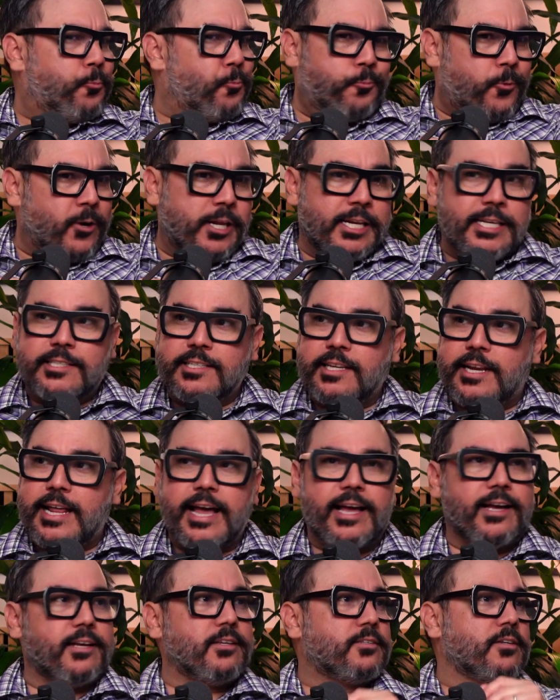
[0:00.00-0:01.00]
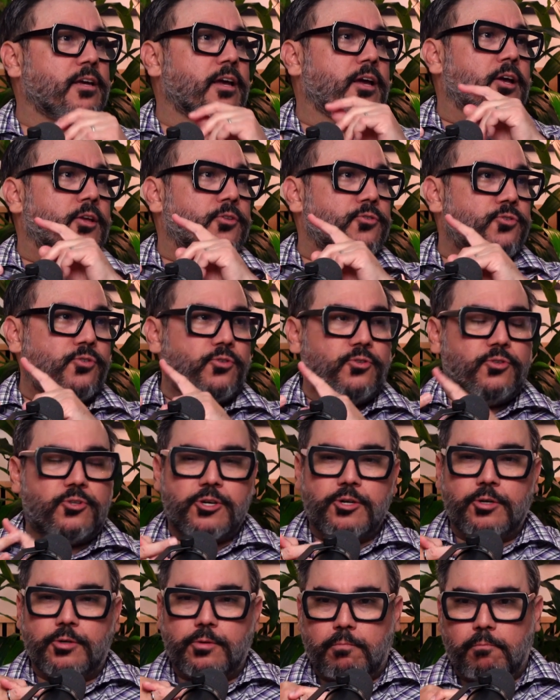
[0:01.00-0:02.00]
weenies and eggs
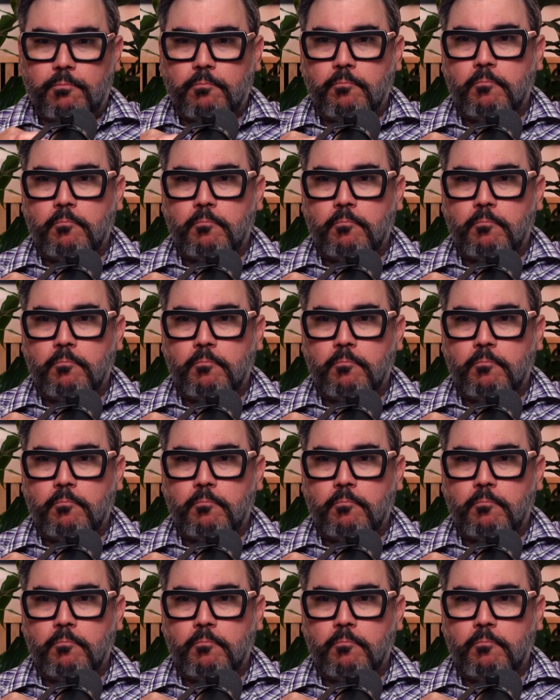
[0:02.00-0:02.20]
to